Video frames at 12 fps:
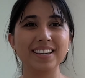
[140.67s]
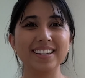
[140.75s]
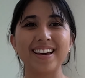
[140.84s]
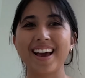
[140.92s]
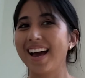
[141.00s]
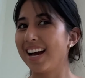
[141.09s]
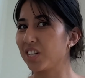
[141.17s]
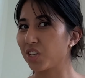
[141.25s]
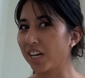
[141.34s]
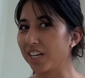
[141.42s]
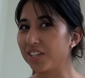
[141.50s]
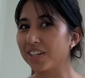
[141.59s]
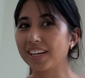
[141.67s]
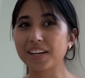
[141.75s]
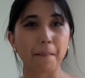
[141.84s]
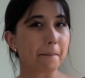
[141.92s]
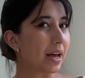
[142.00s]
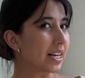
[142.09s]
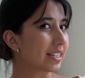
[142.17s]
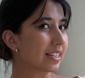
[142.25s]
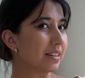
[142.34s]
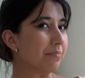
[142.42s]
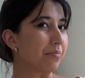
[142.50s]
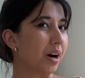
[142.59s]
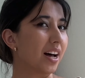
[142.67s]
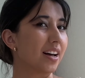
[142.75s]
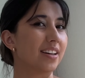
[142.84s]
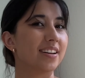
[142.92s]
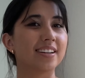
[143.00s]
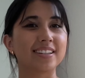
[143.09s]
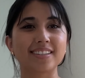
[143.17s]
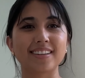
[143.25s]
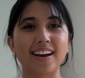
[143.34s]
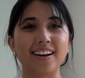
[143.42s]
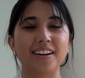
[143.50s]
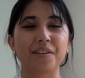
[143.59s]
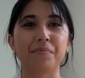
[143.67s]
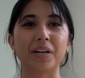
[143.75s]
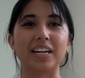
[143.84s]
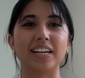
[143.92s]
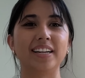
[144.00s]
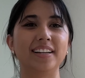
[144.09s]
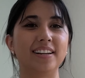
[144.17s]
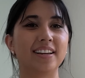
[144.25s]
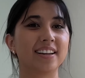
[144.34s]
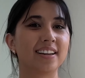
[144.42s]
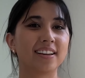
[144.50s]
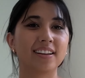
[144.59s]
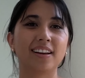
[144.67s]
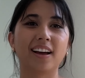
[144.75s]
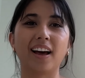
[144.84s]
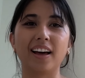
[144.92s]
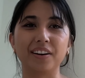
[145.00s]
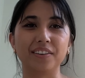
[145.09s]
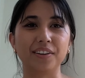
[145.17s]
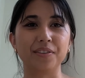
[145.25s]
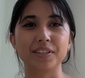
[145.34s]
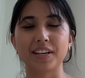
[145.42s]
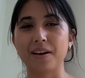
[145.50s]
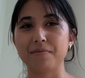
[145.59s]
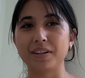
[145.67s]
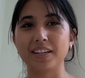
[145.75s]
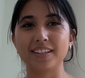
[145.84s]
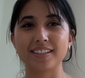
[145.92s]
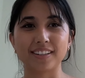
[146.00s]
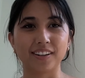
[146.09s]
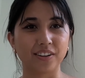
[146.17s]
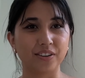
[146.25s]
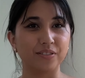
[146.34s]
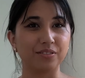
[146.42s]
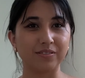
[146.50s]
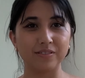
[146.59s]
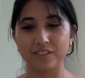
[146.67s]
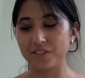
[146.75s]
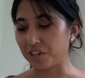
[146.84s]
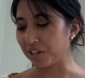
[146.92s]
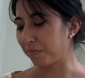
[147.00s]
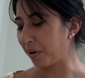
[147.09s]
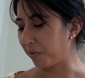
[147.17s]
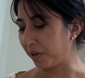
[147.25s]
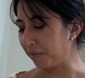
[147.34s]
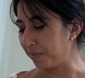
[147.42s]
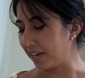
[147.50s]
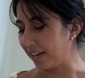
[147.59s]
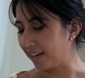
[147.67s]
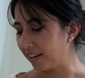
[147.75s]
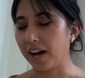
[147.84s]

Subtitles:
I was trying to do like a messy bun aesthetic, but I don't know what's happening. So just bear with me.